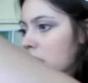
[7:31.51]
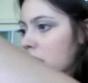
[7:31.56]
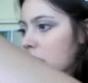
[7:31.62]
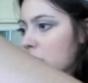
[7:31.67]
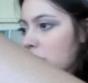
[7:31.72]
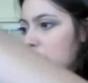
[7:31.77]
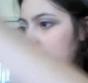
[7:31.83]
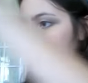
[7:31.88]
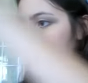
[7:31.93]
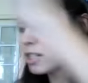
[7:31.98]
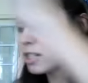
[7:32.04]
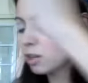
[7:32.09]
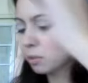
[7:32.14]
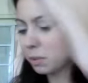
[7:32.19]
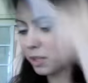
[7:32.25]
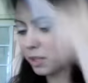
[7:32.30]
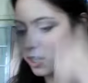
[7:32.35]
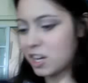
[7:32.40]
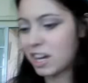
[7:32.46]
I'm going to be
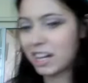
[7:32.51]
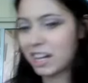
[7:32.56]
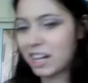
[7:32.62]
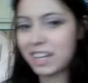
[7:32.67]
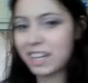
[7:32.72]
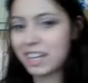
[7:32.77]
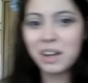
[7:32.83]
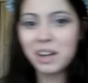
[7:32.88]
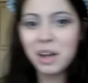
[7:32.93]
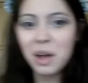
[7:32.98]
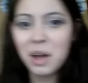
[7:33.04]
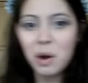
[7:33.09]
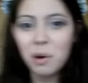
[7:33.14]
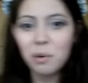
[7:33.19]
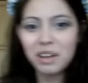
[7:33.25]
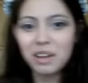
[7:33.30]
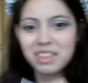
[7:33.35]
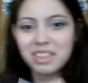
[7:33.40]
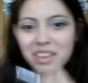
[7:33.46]
double checking
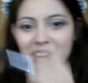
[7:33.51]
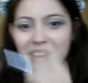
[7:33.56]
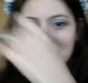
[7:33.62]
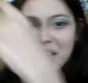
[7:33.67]
with